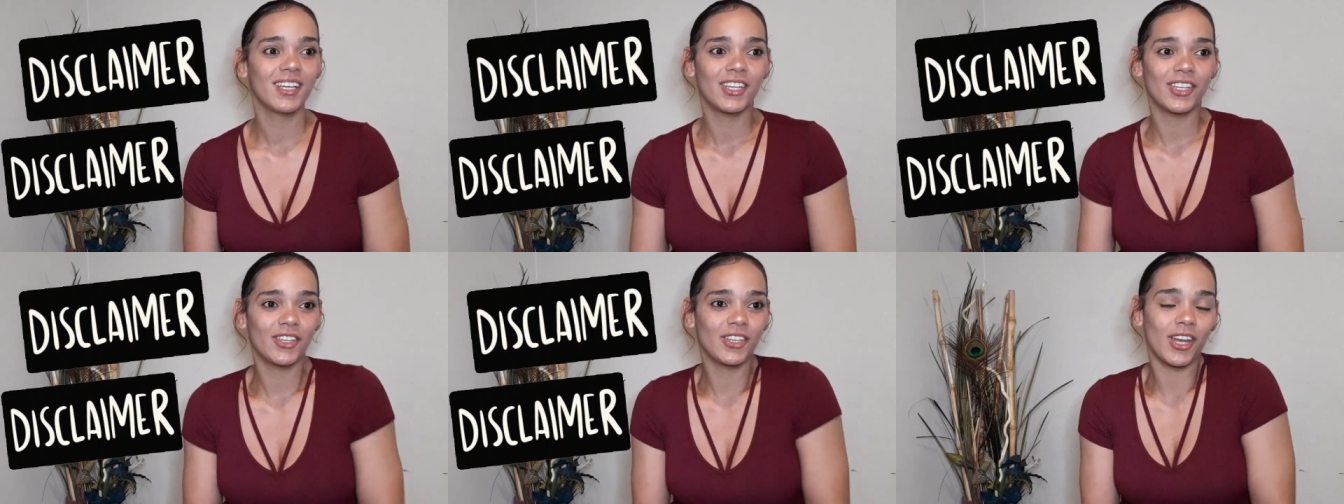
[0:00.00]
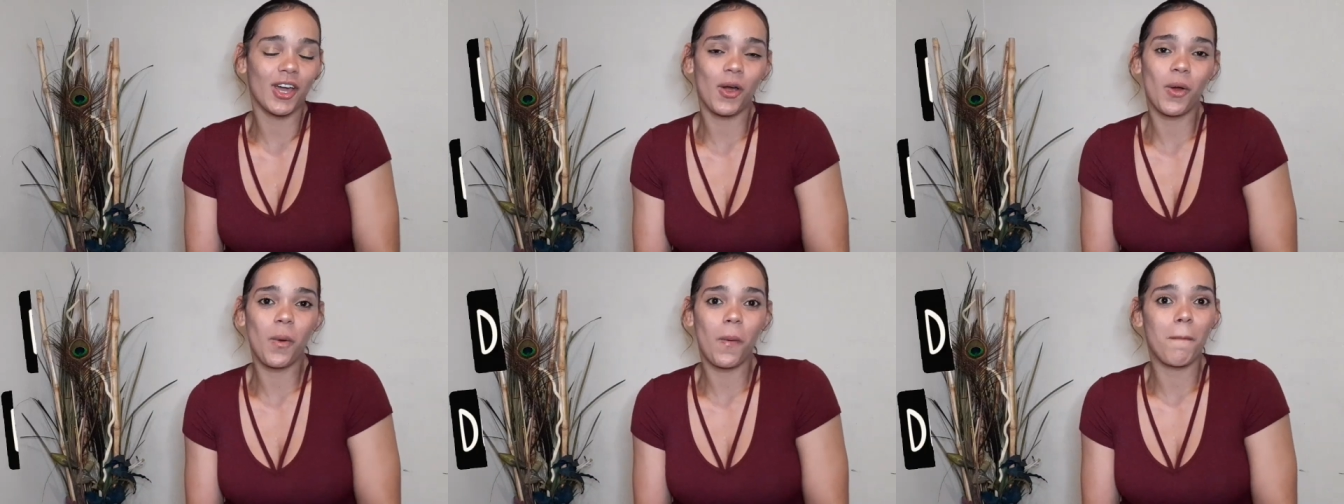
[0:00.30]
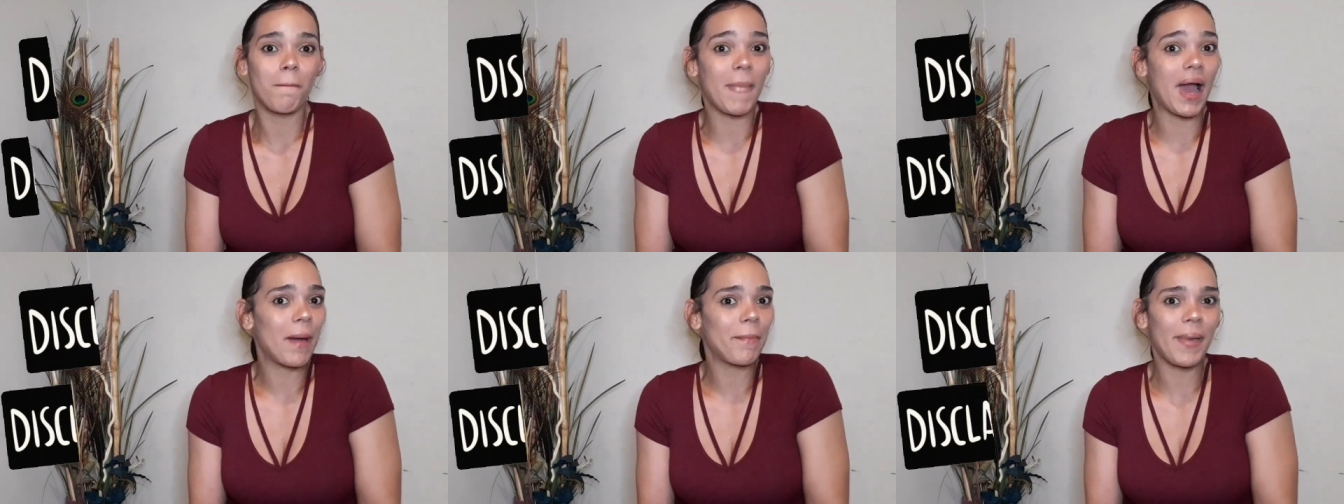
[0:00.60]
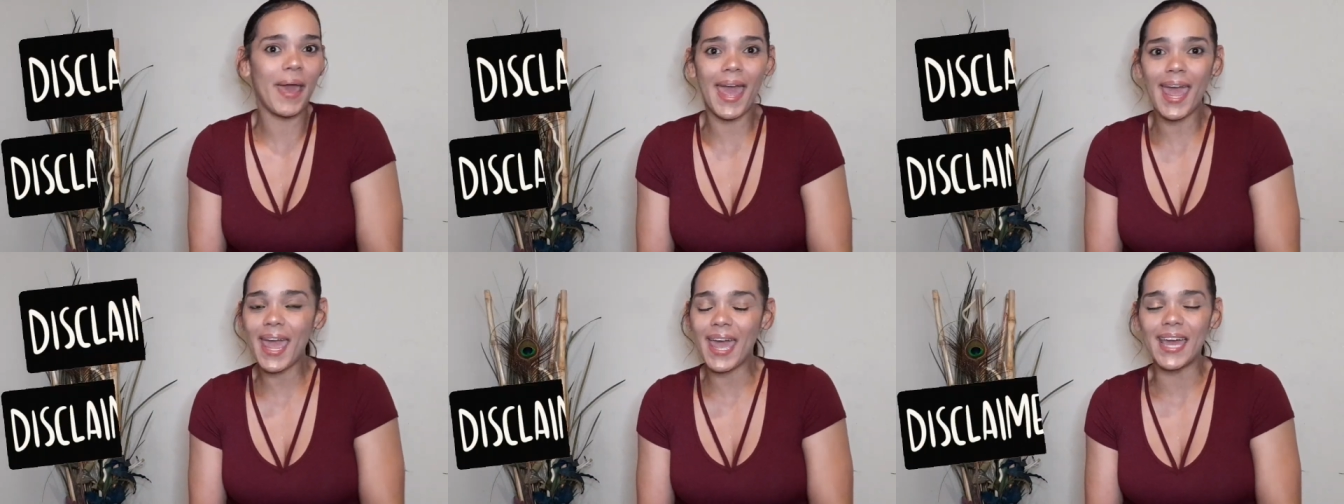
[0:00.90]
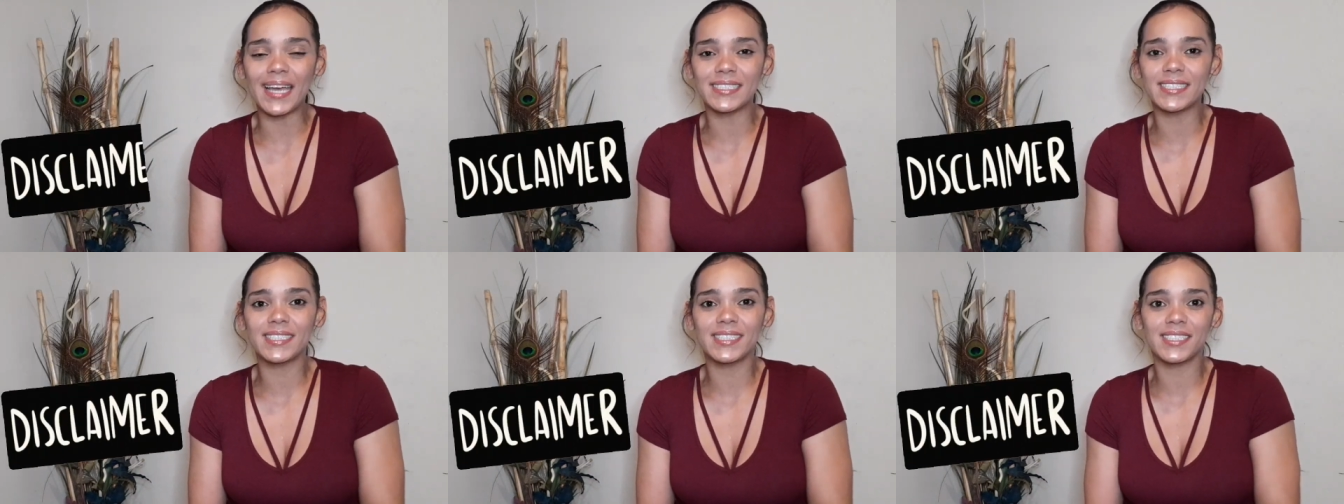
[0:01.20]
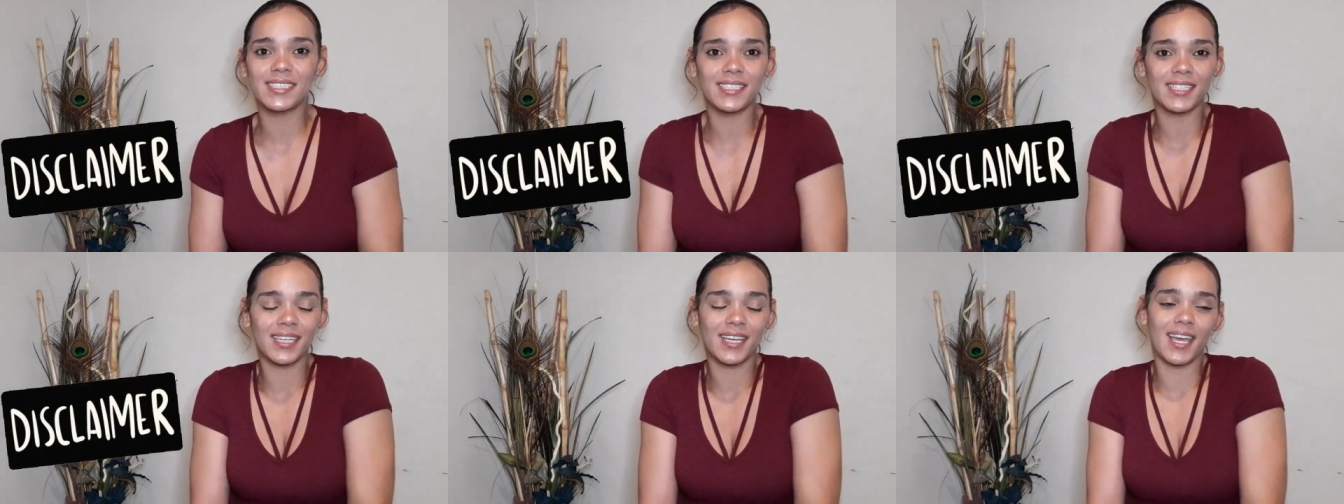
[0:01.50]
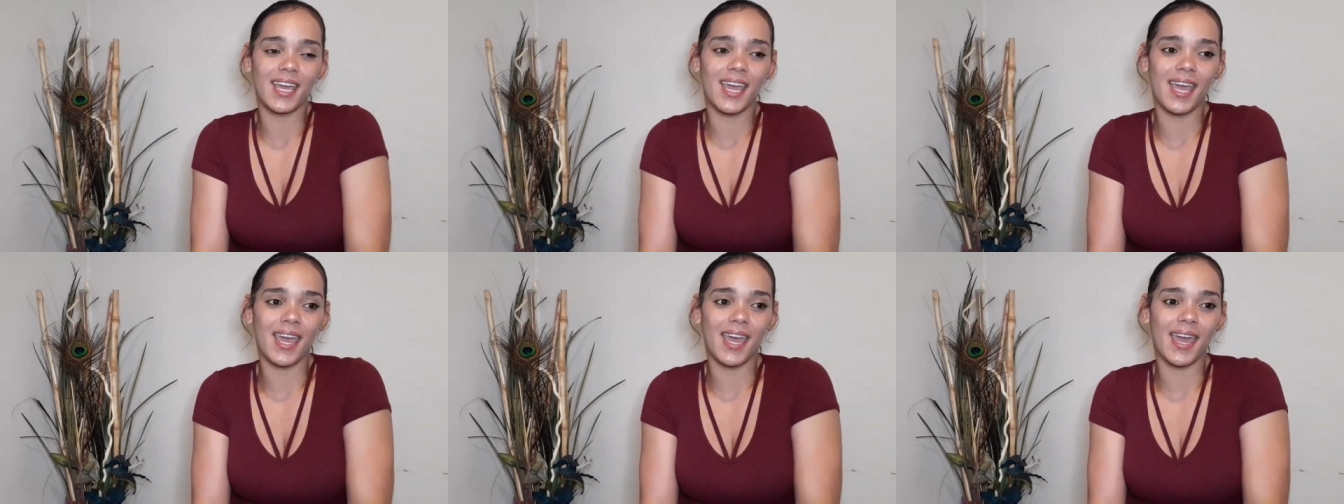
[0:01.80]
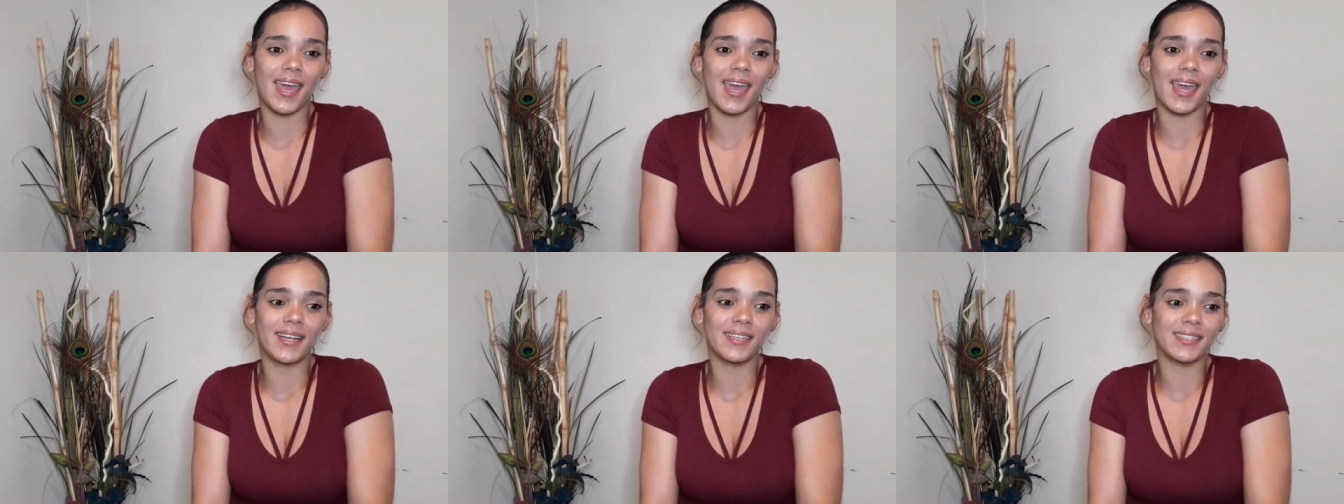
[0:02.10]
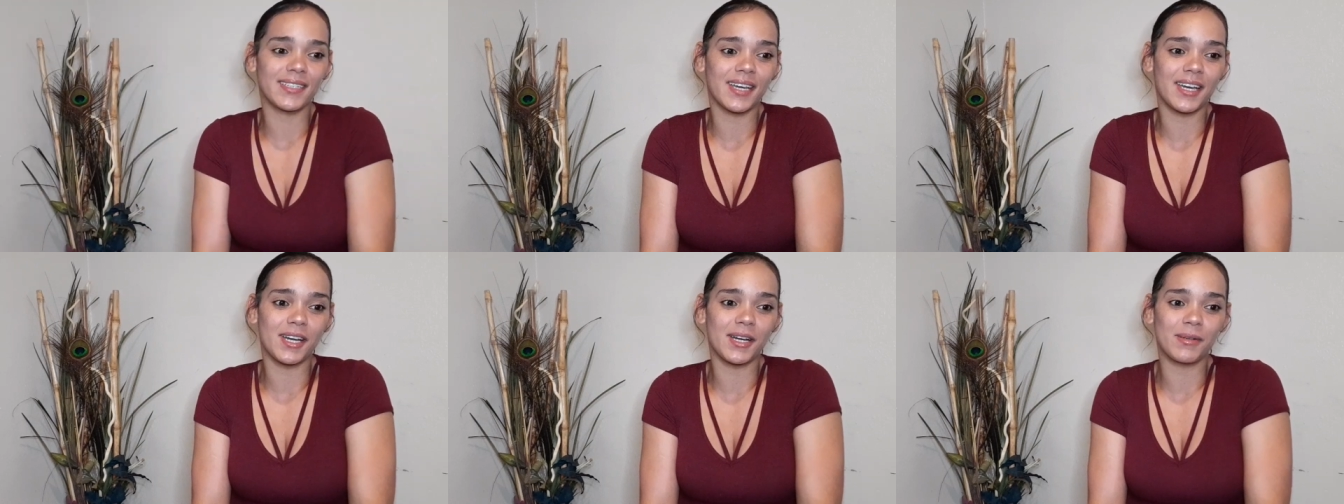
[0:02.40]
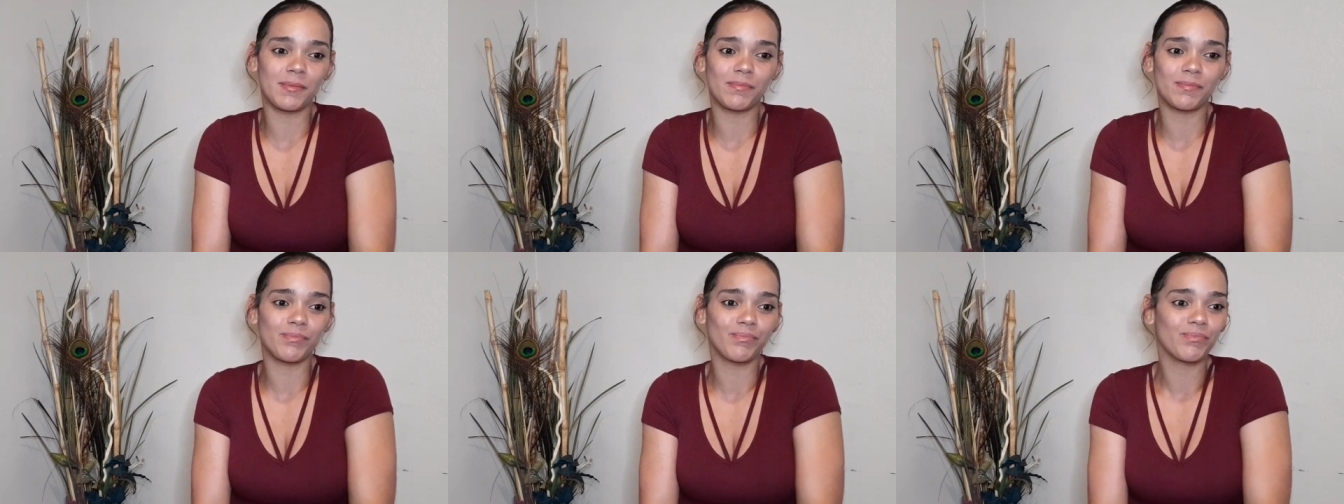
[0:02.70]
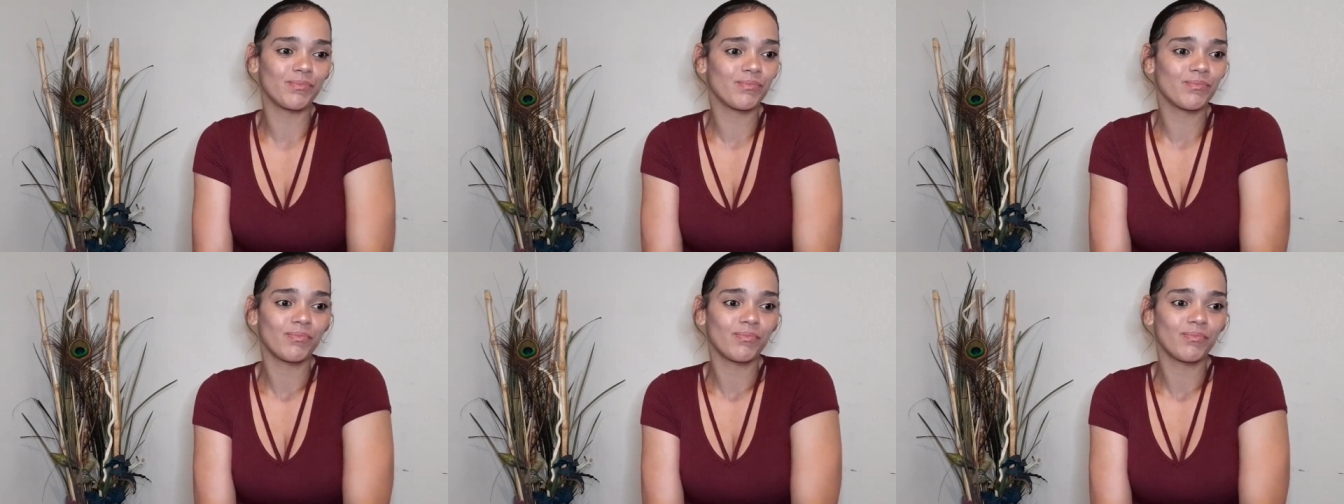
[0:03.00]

you know, my past. And um,